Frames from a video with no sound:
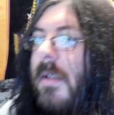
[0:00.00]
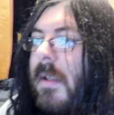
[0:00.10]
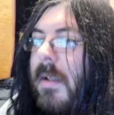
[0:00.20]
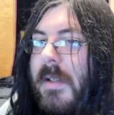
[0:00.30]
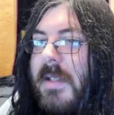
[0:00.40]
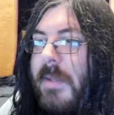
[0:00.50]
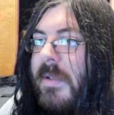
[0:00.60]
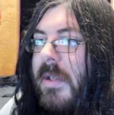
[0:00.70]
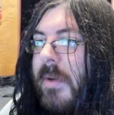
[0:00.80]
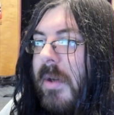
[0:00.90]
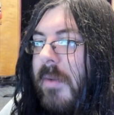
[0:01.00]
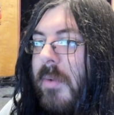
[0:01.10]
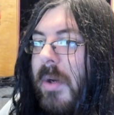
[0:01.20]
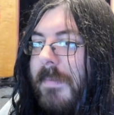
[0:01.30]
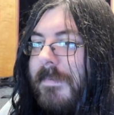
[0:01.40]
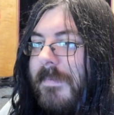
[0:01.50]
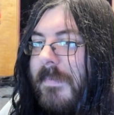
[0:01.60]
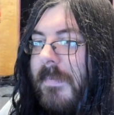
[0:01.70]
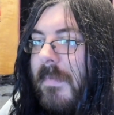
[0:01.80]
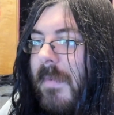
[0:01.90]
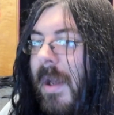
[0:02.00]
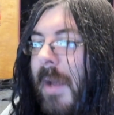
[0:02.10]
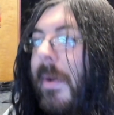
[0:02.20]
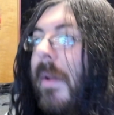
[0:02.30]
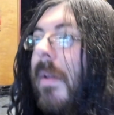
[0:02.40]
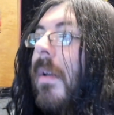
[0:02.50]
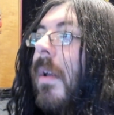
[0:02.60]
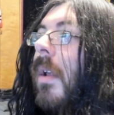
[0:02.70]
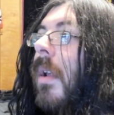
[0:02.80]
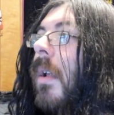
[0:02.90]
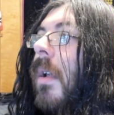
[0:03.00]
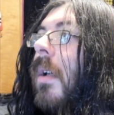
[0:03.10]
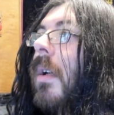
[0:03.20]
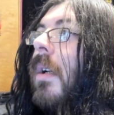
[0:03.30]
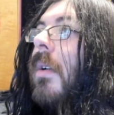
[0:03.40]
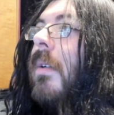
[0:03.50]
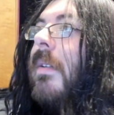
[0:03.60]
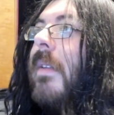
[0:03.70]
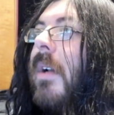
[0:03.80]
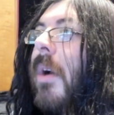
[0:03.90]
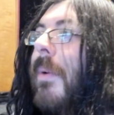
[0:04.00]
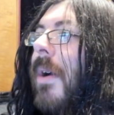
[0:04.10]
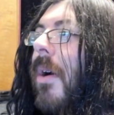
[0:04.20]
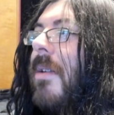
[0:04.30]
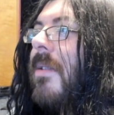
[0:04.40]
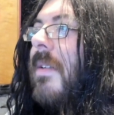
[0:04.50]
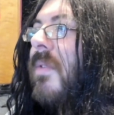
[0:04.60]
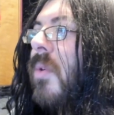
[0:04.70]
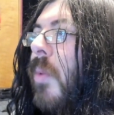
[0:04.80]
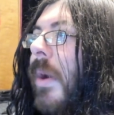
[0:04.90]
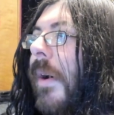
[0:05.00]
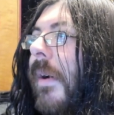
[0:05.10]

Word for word: Let's see what's going on. Well, I will. The going-ons of Twitter.